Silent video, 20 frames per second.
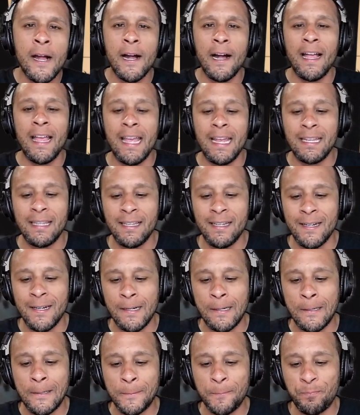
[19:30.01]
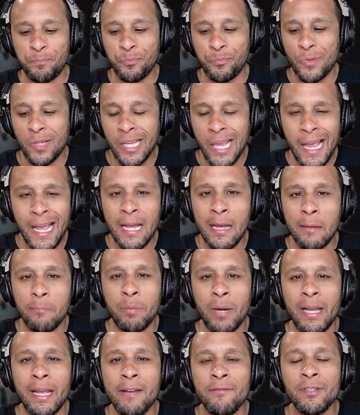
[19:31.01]
And
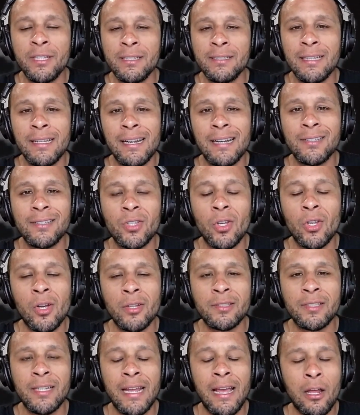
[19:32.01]
by everything that I saw today,